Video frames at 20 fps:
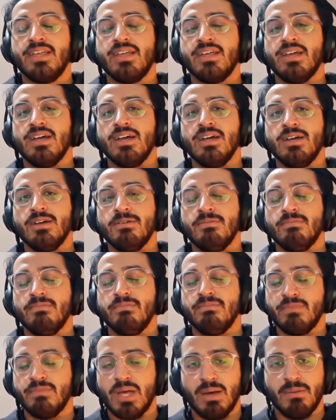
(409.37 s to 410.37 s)

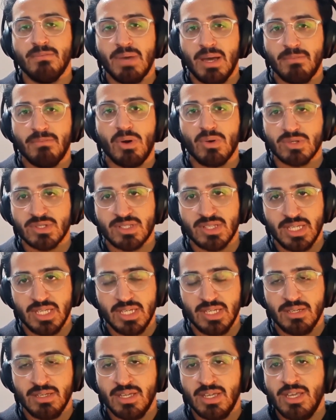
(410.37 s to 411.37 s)
amongst
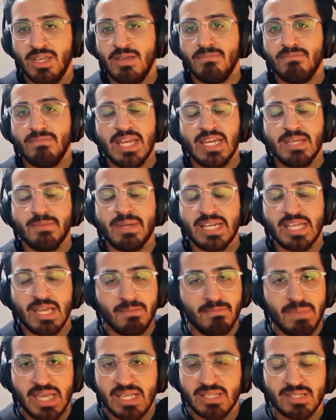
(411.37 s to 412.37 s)
the many
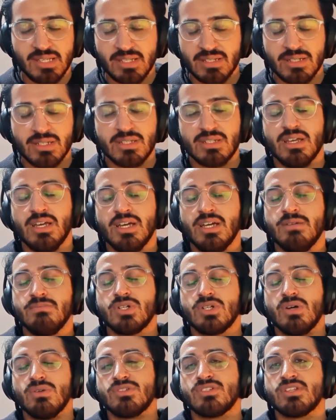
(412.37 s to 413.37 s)
amazing
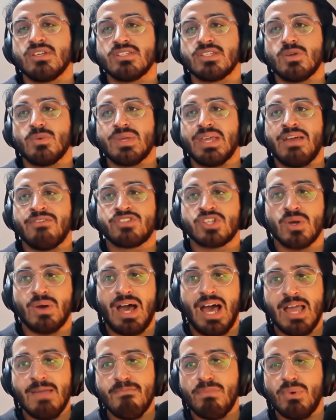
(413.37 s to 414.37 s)
Gold Stars that we have. So
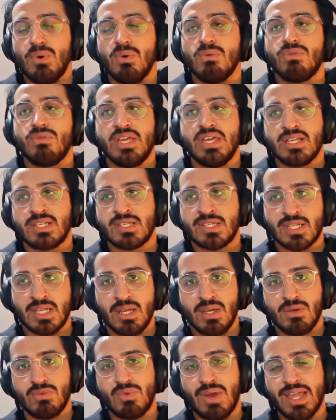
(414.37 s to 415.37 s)
I bought this
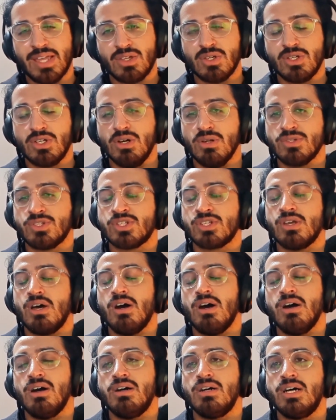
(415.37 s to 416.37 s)
Raikou Gold
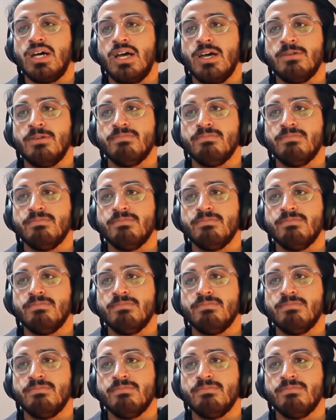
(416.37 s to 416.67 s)
Star I